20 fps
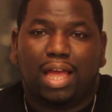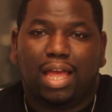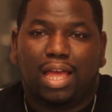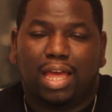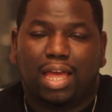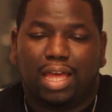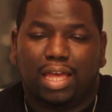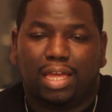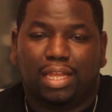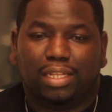
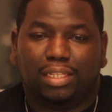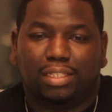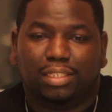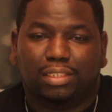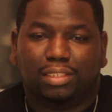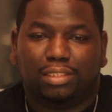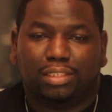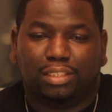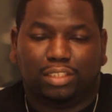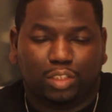And
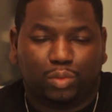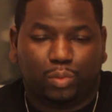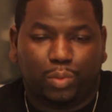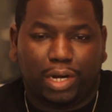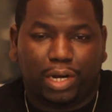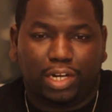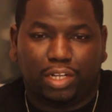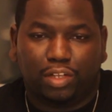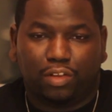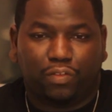this is
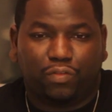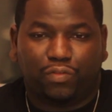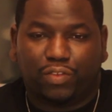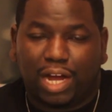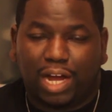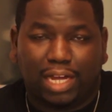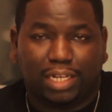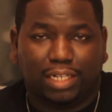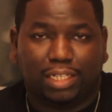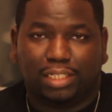where you'll
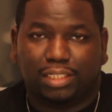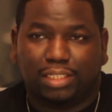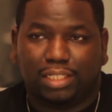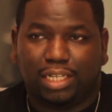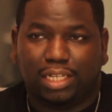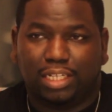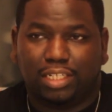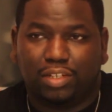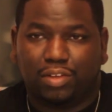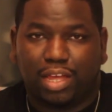find it
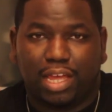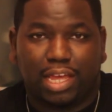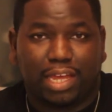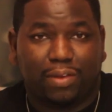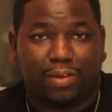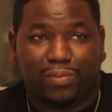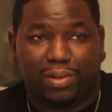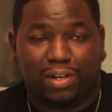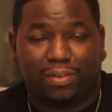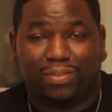and you can't
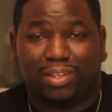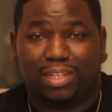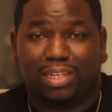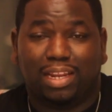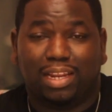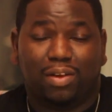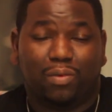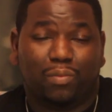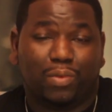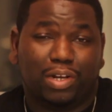get rid of
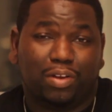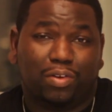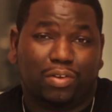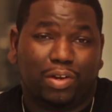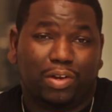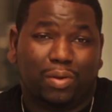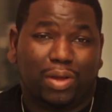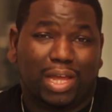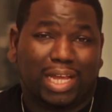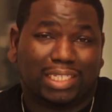it. And we don't
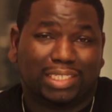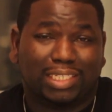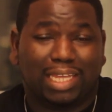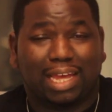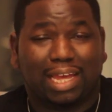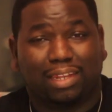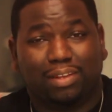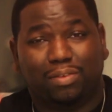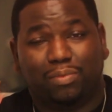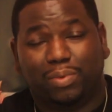know
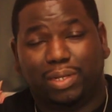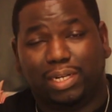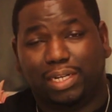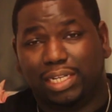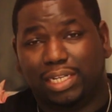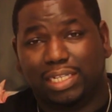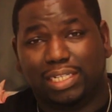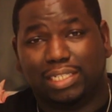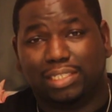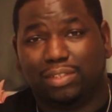exactly what
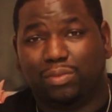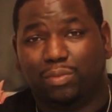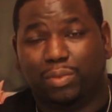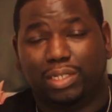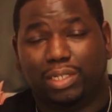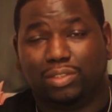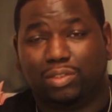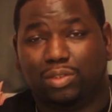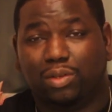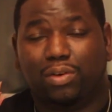it is and
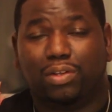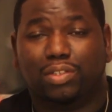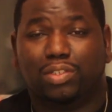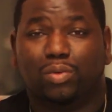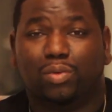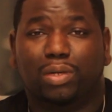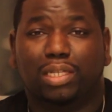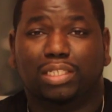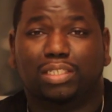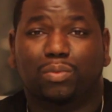what it's doing
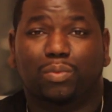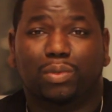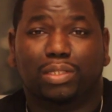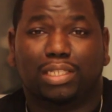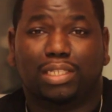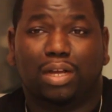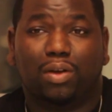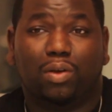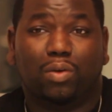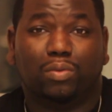to us or
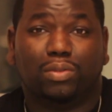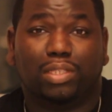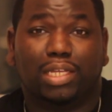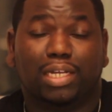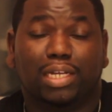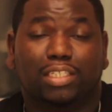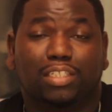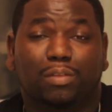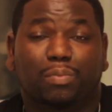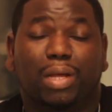what that whole
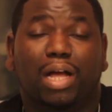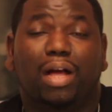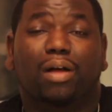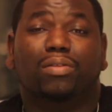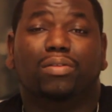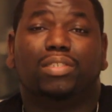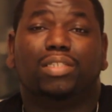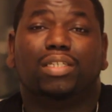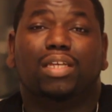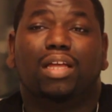thing is
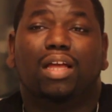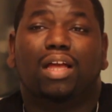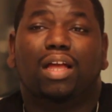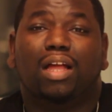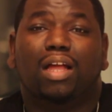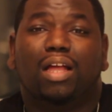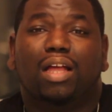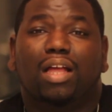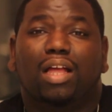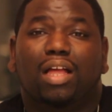about.
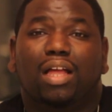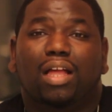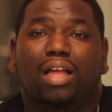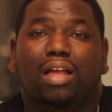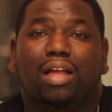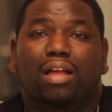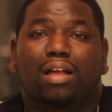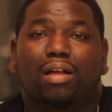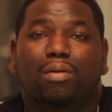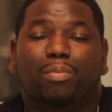
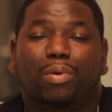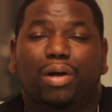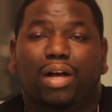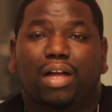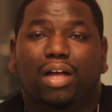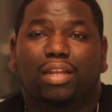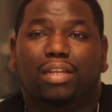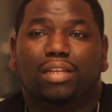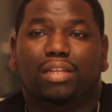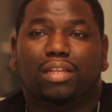
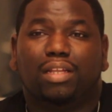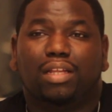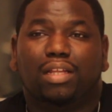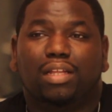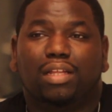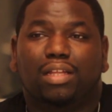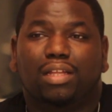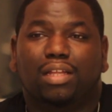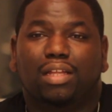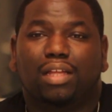But
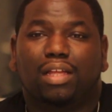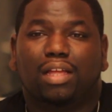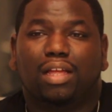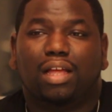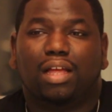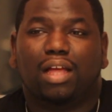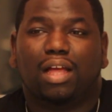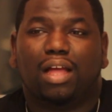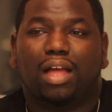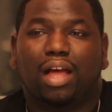
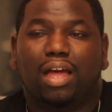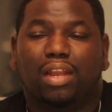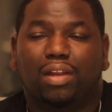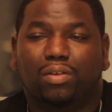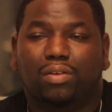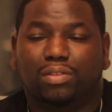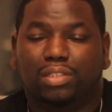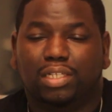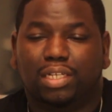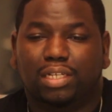I
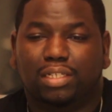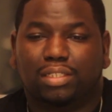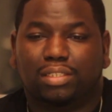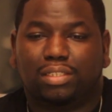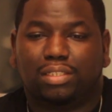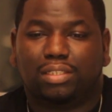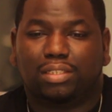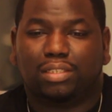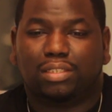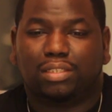know
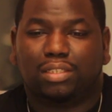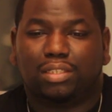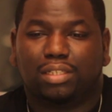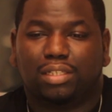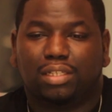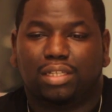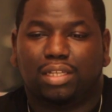this.